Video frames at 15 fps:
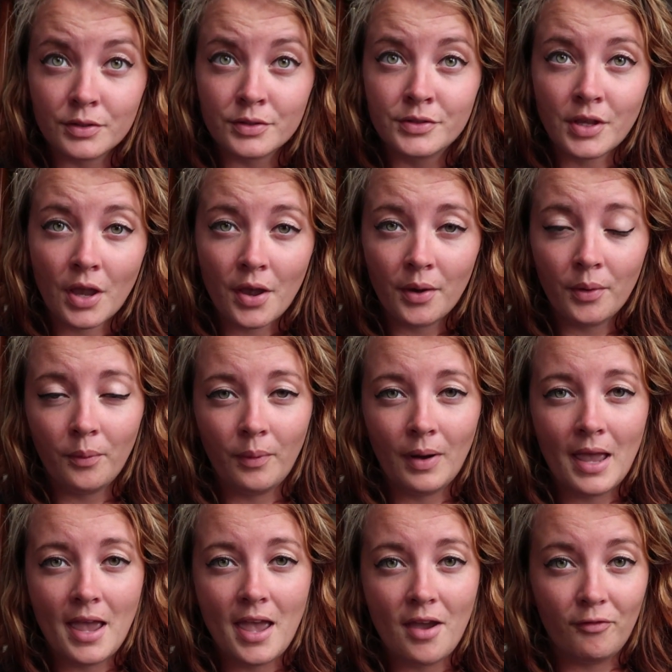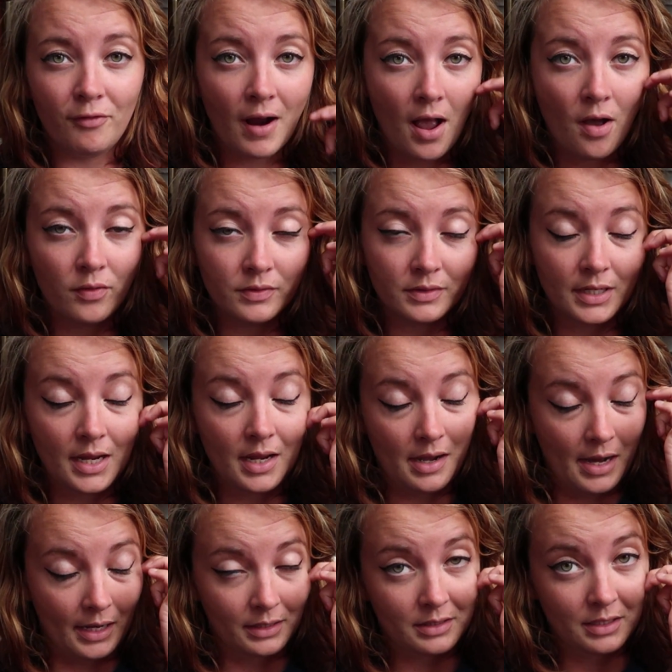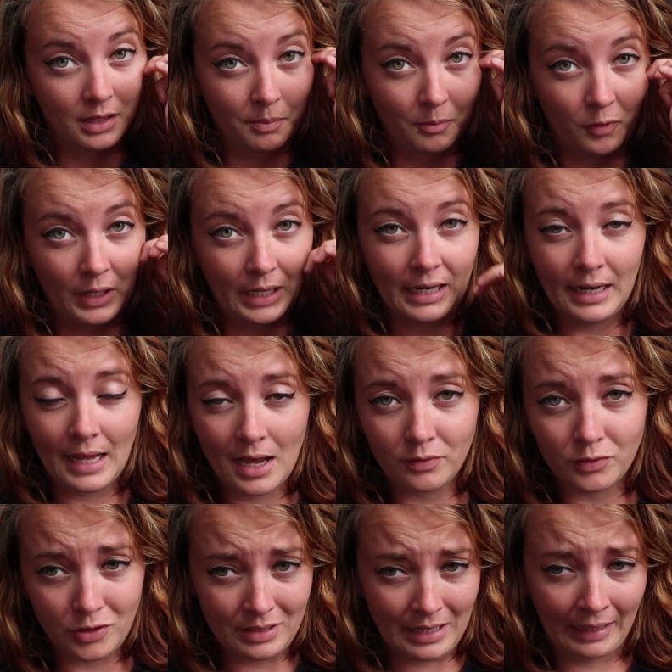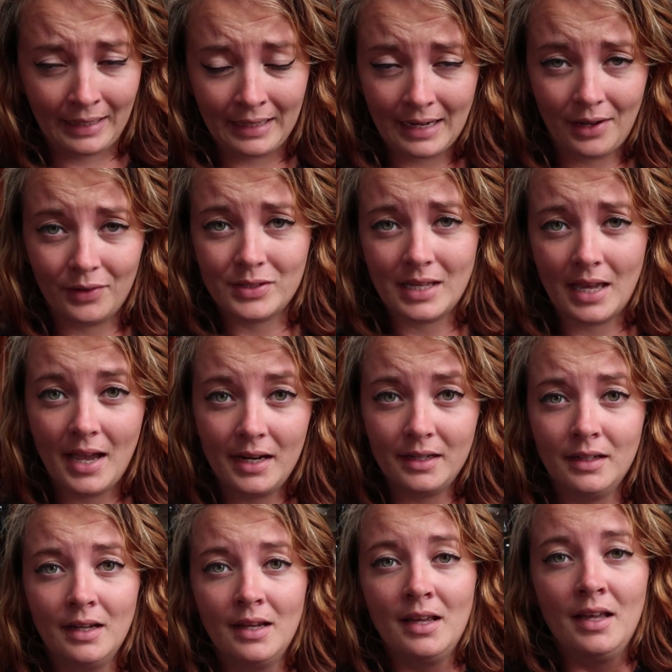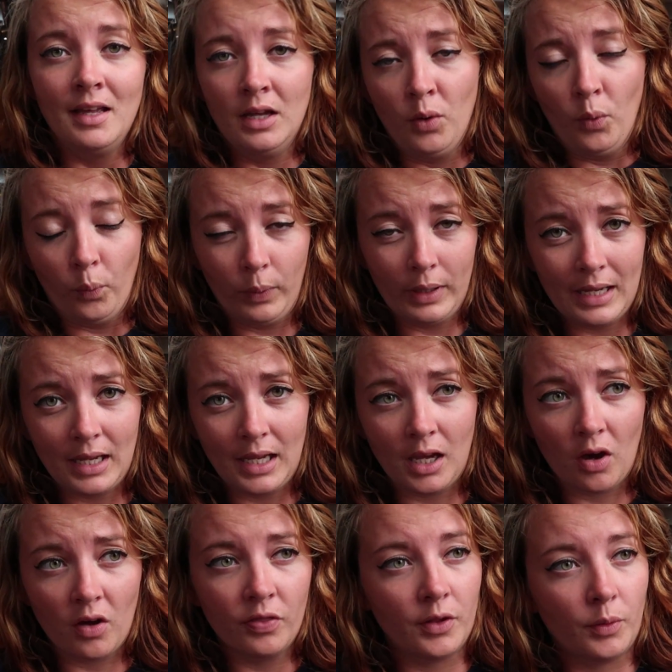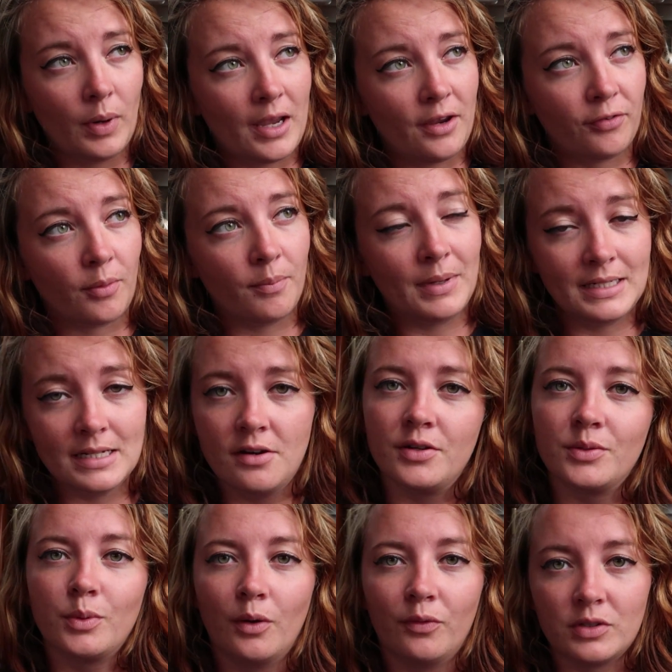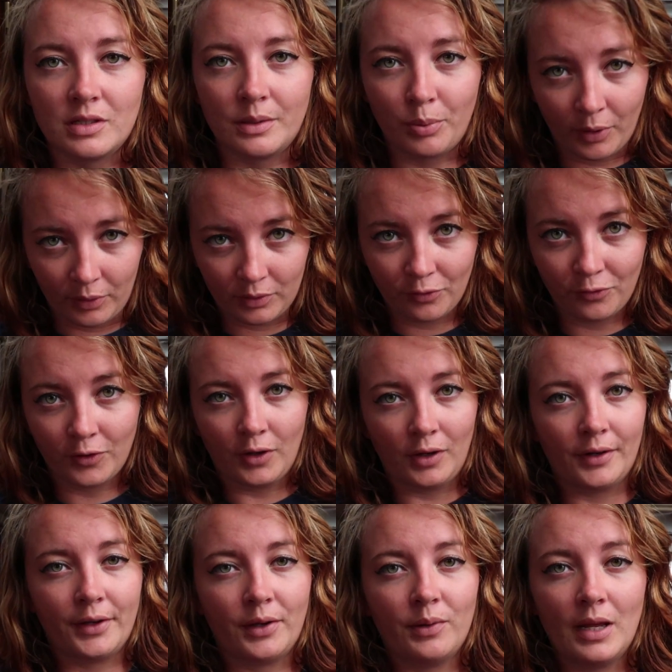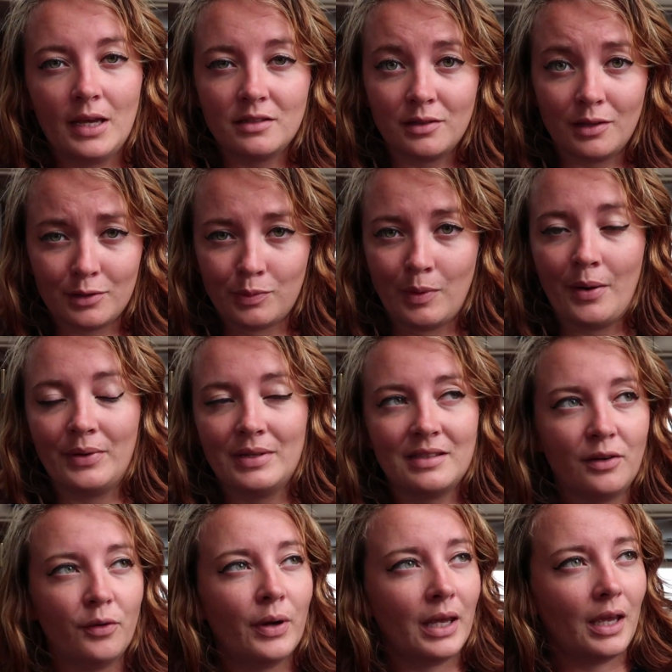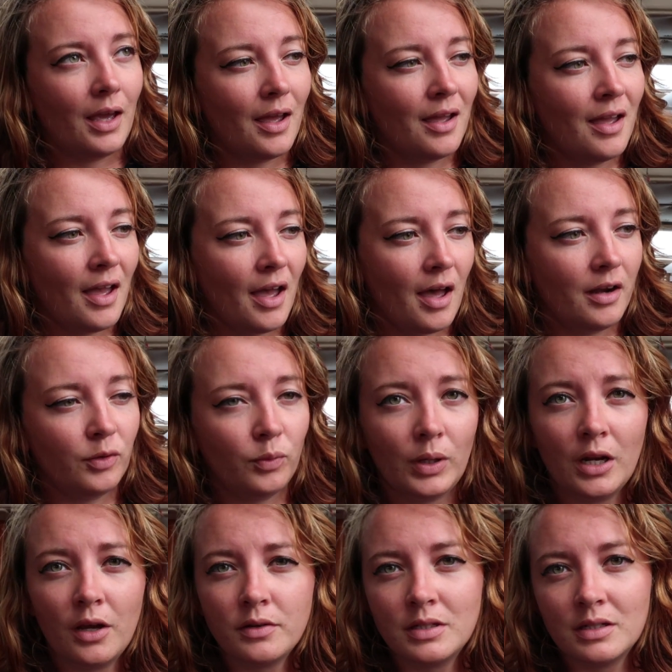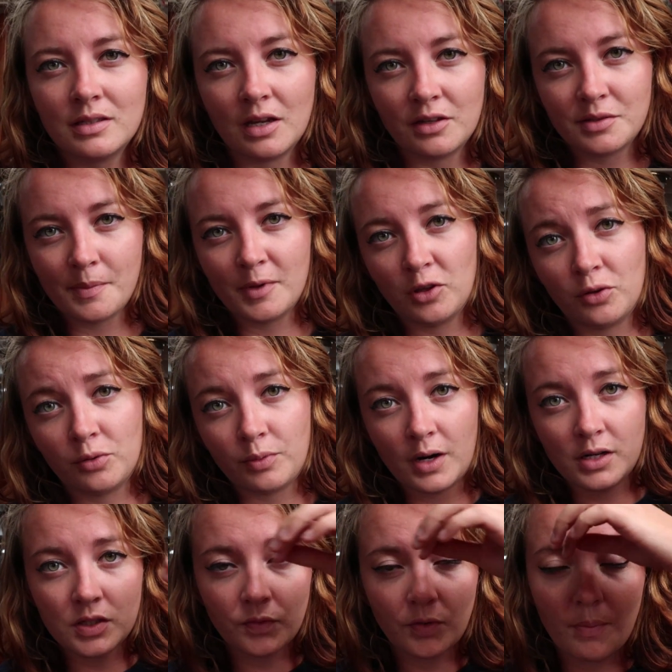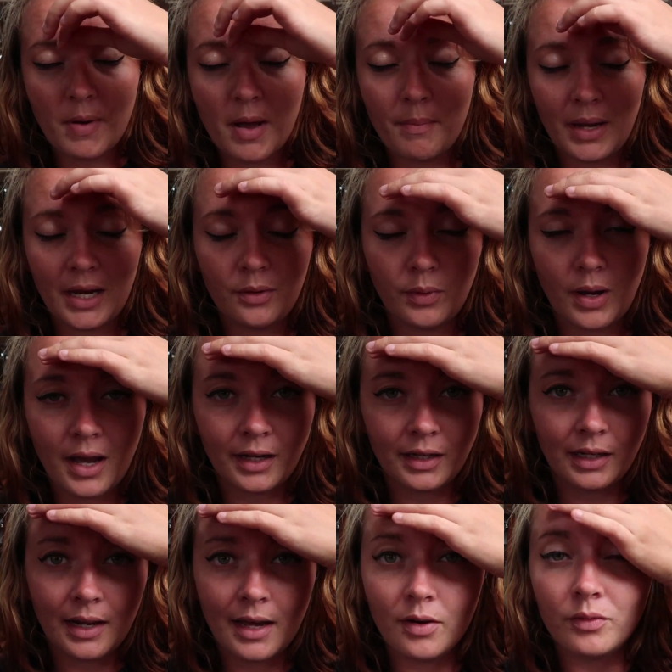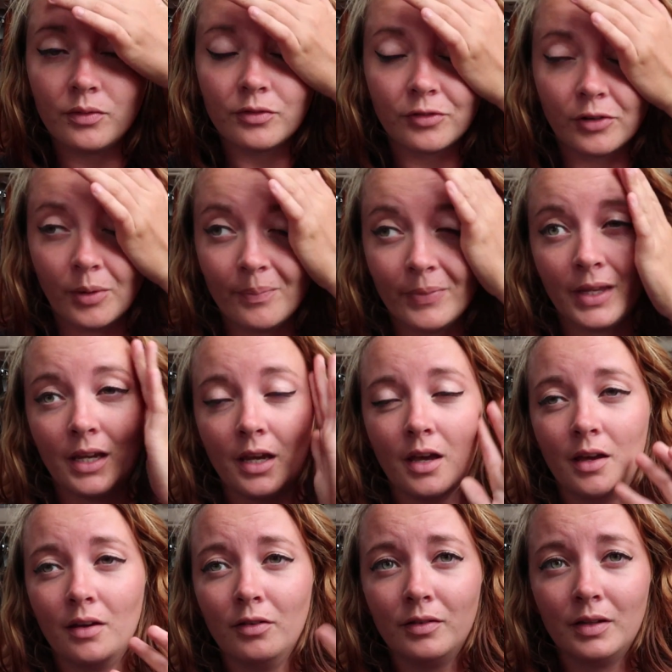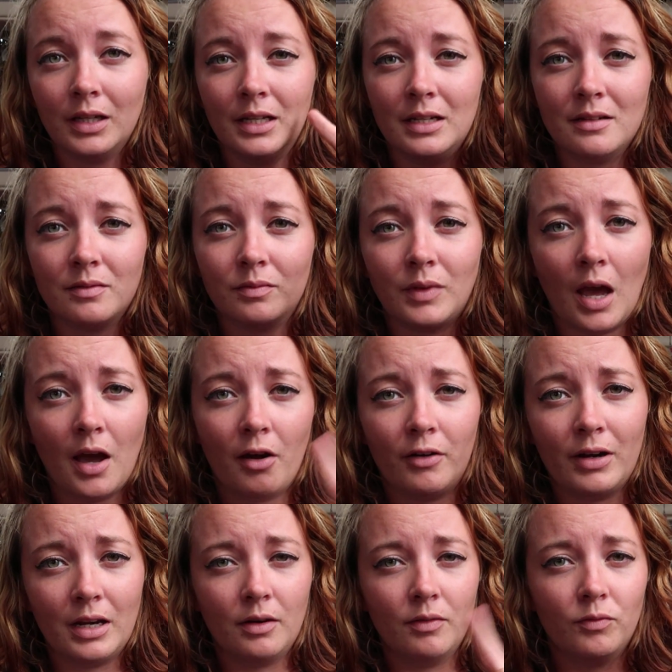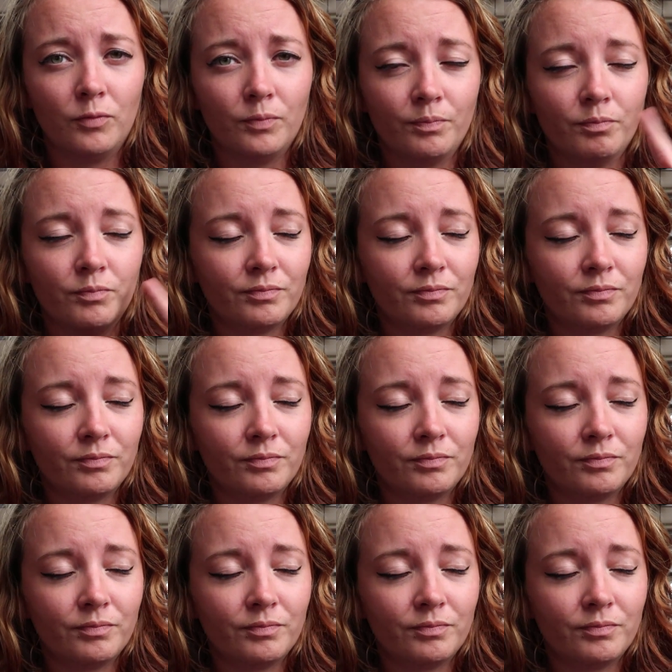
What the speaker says: So we're round next to the marina now, just exited outside. On the way from Madeiras, we obviously broke the Furler unit, so that's why we're still here. And we noticed that some of the threads from our main were hanging out from the in-mast